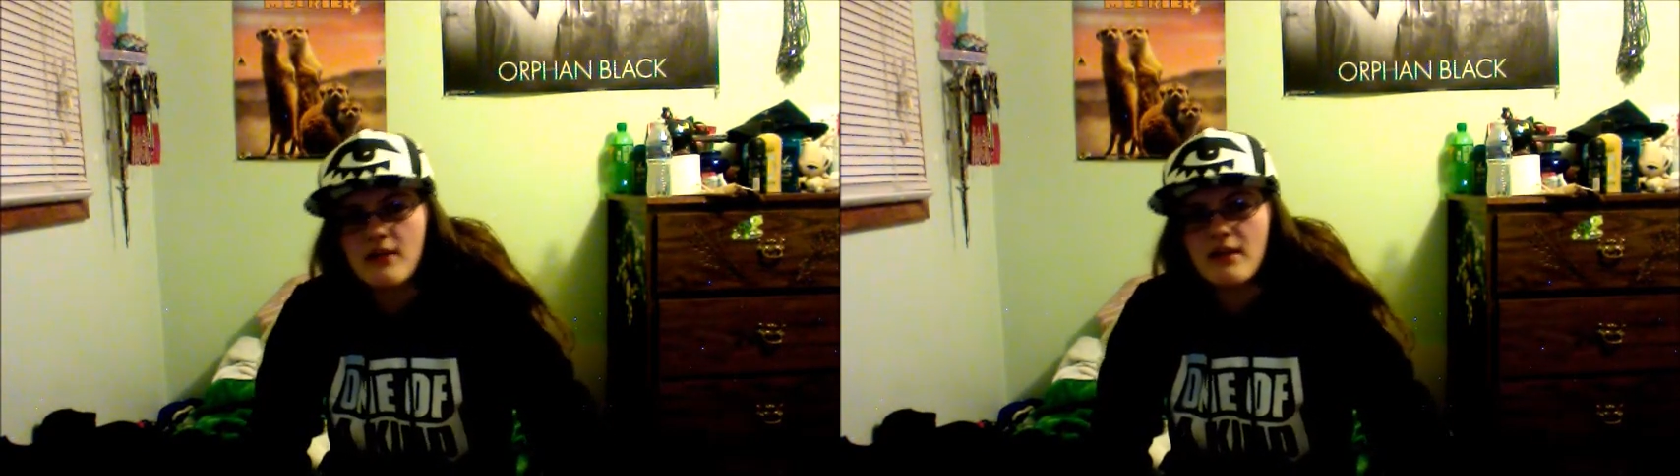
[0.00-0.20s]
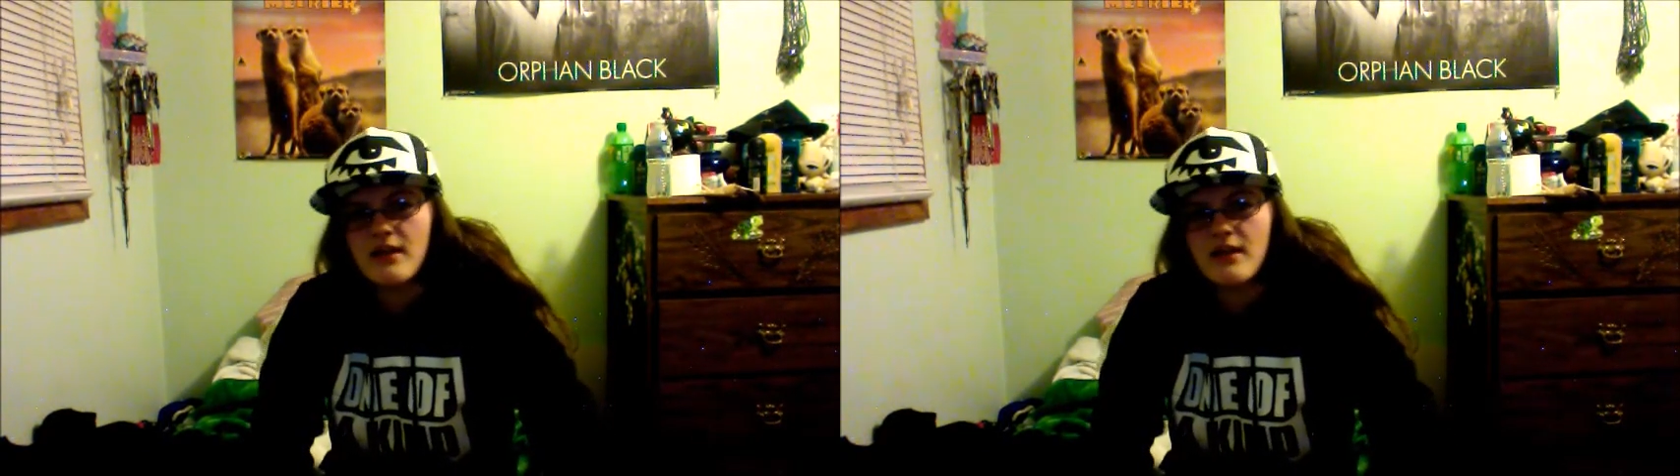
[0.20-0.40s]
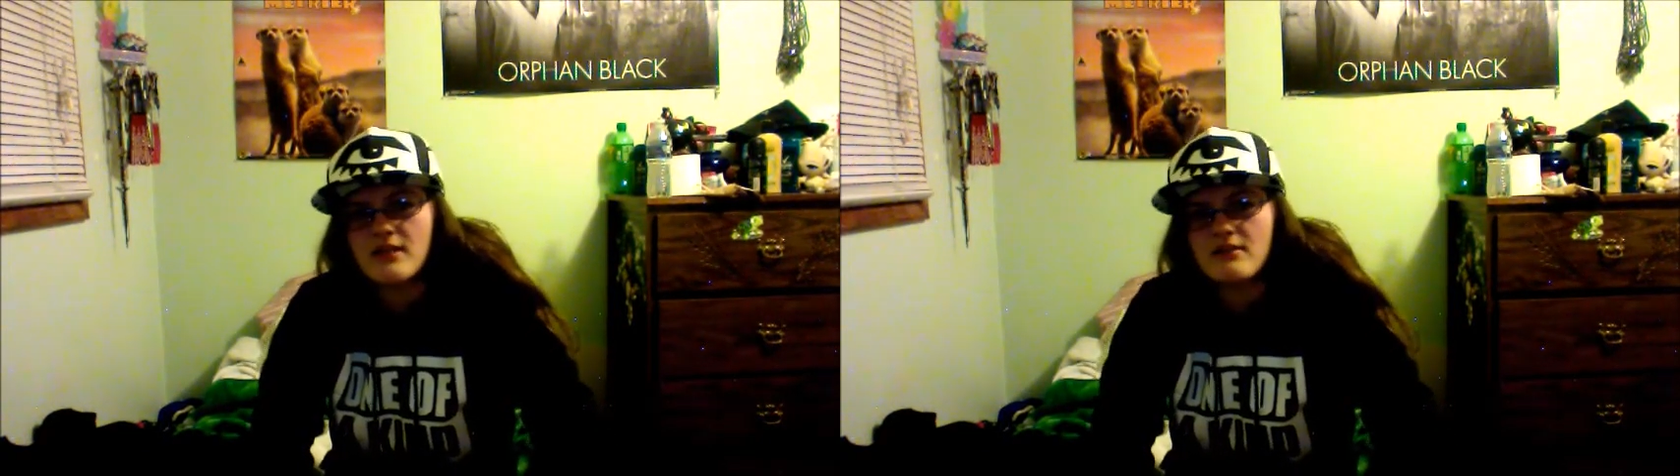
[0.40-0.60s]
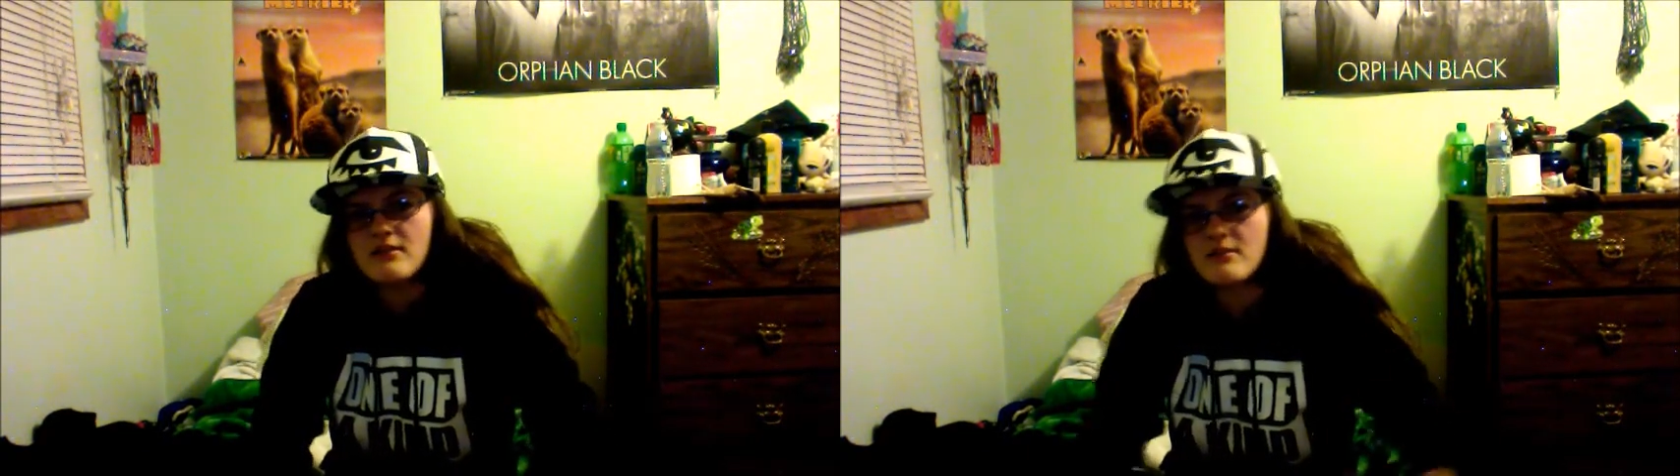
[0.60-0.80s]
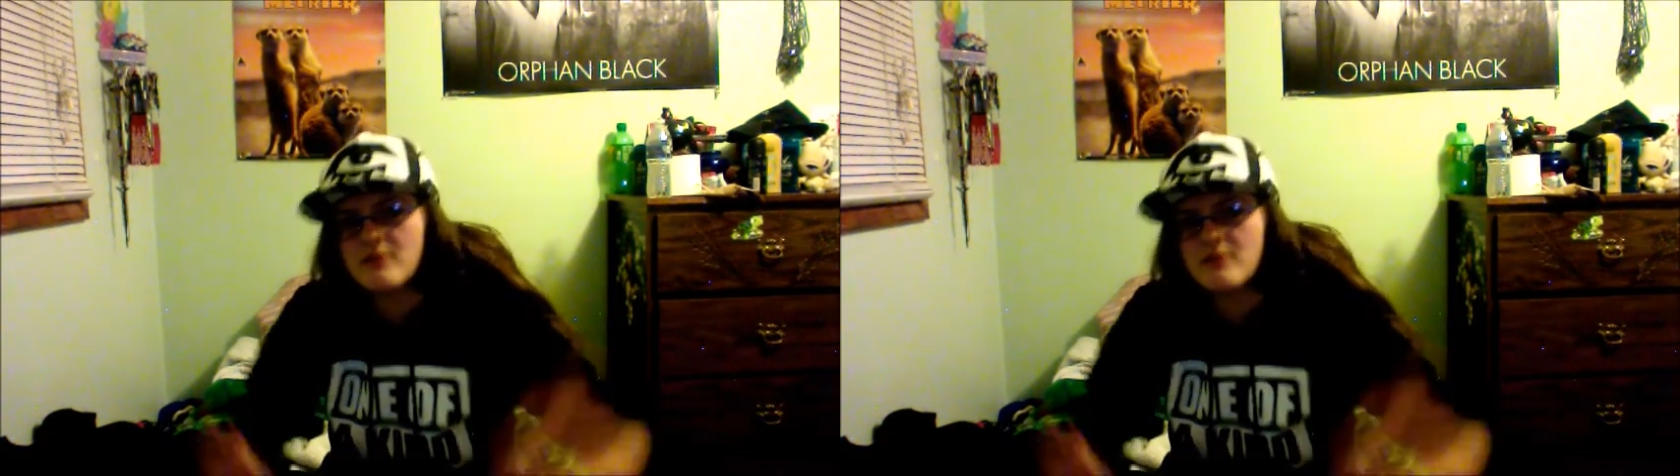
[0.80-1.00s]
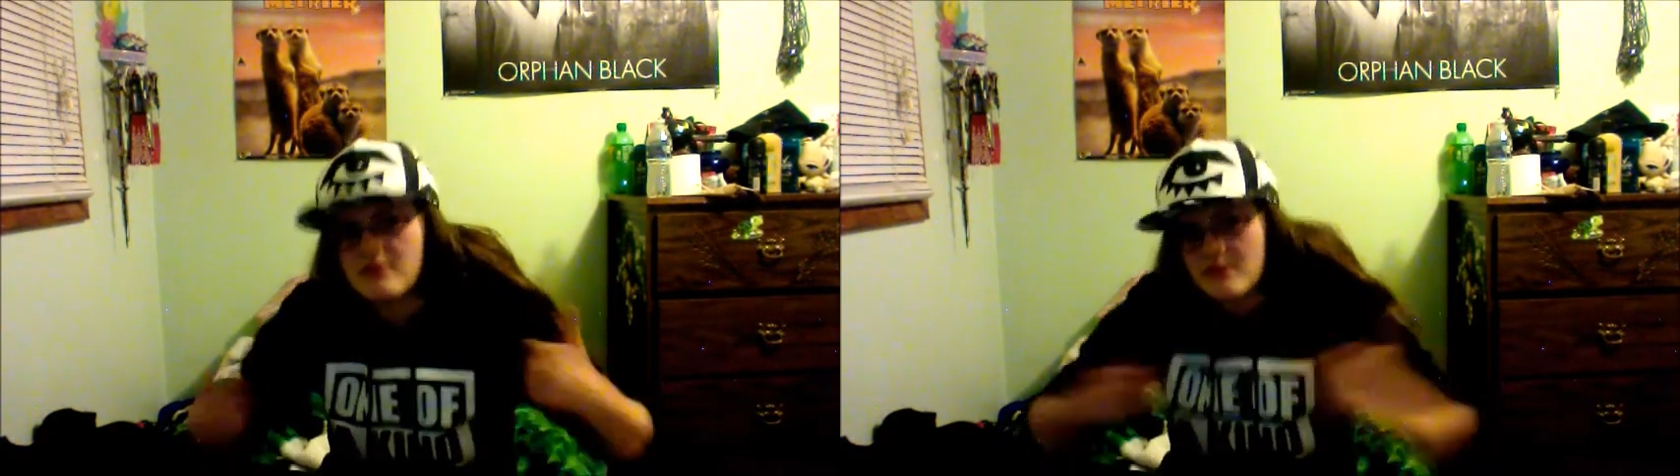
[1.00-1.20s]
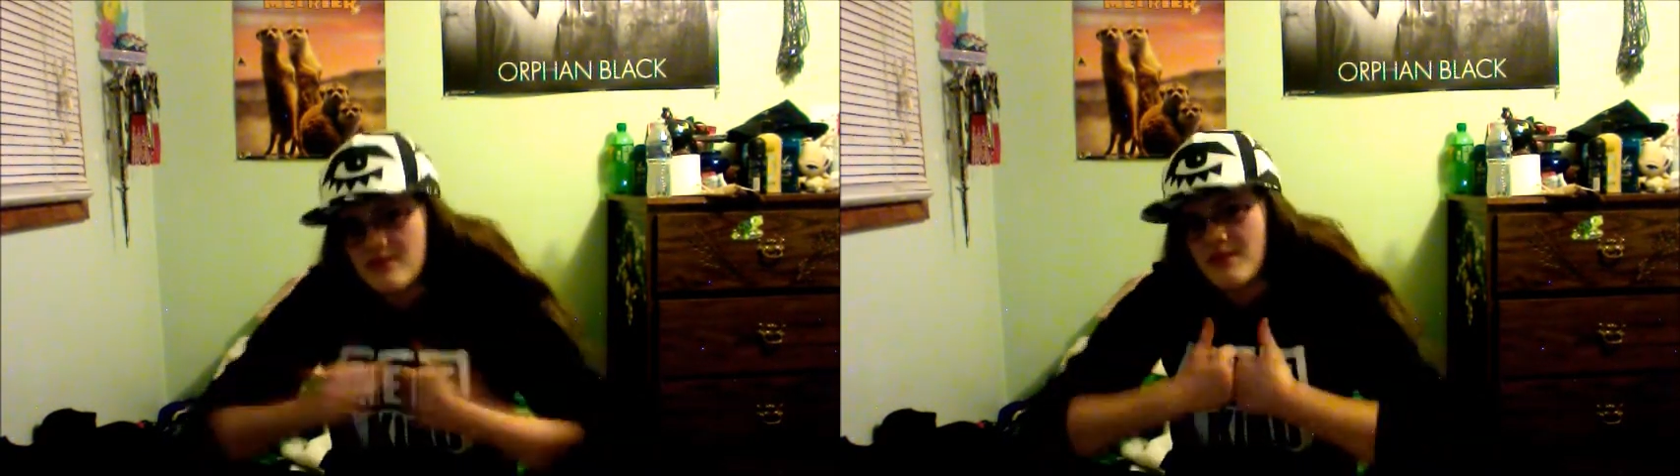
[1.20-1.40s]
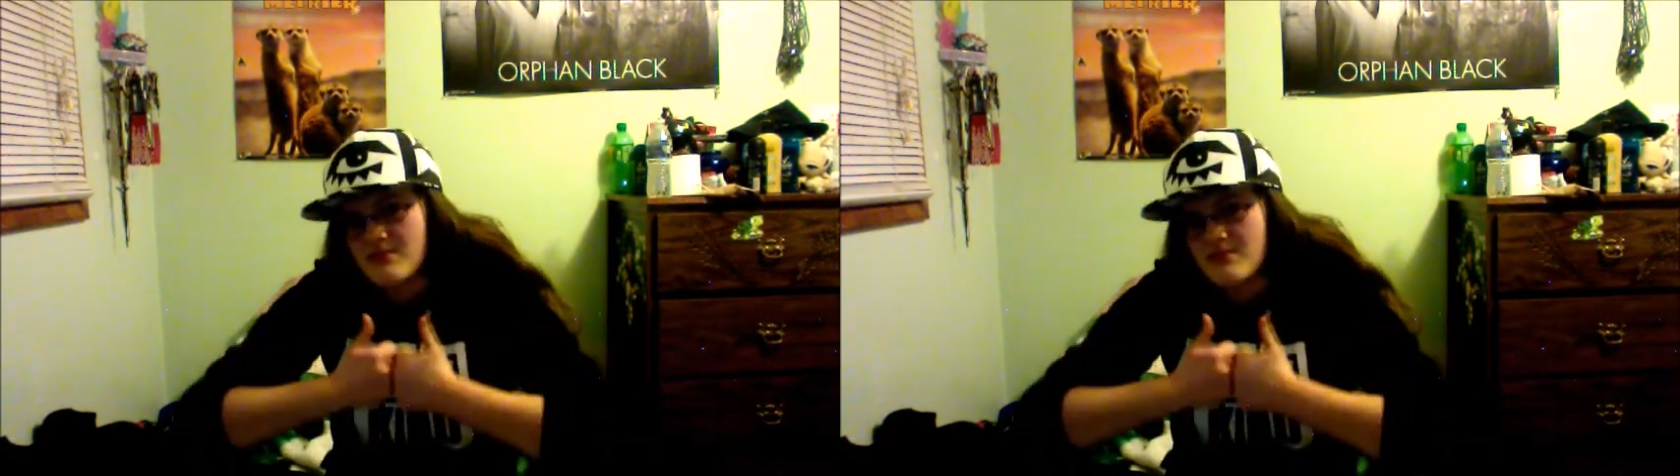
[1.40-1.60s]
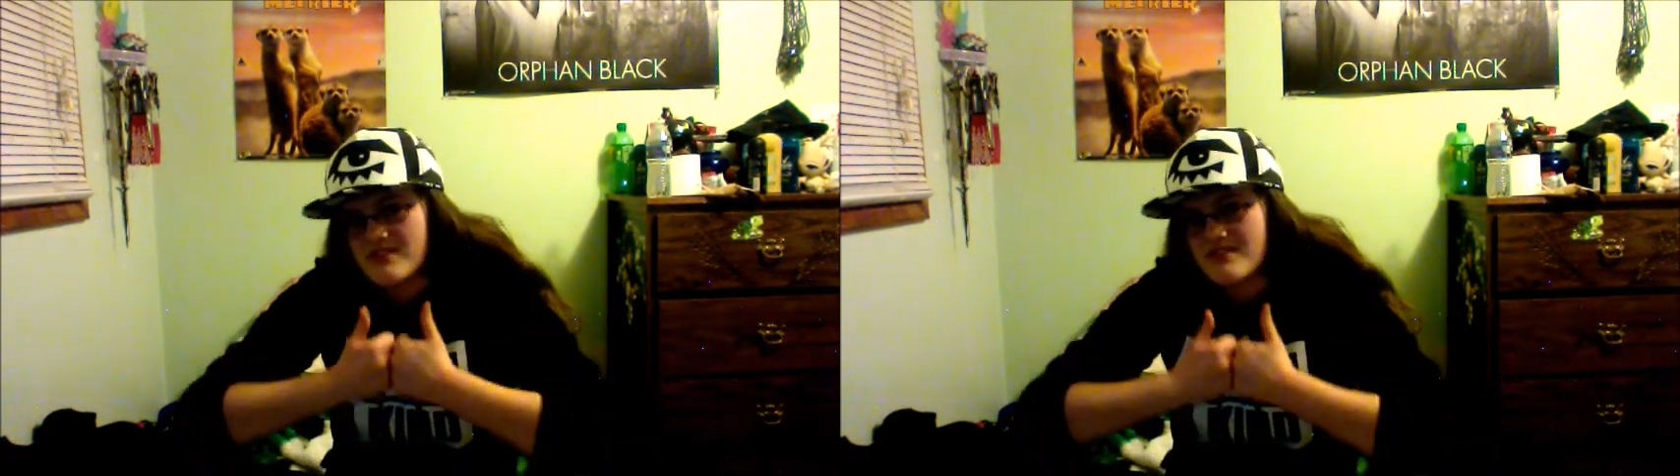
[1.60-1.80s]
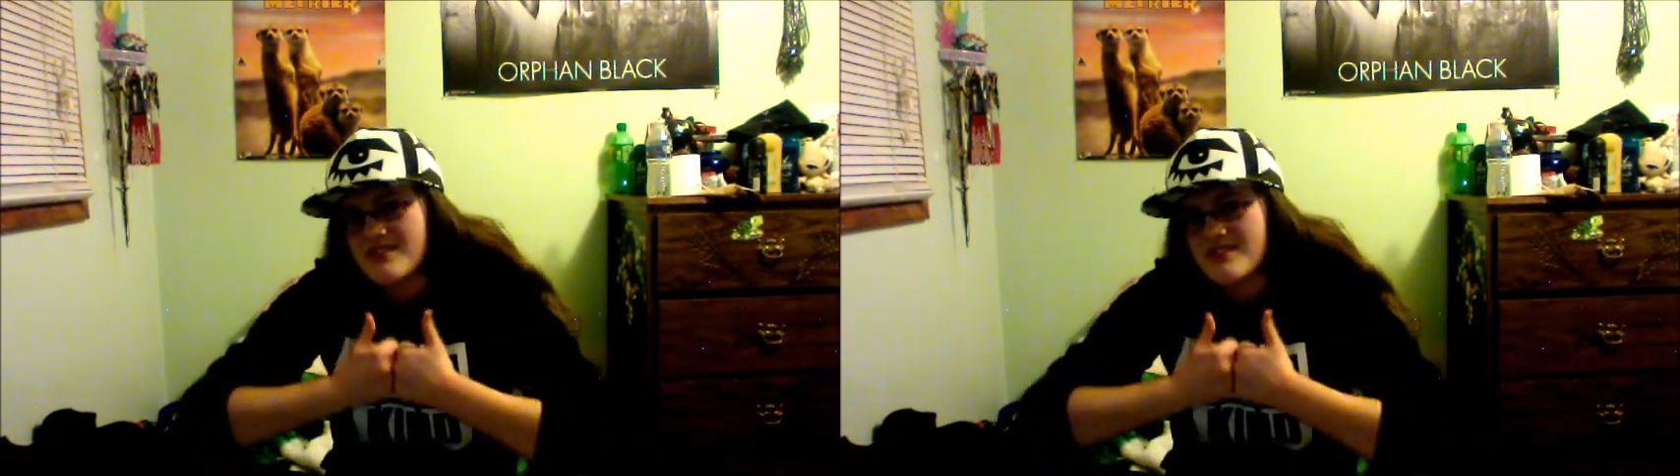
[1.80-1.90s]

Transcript: Like the tips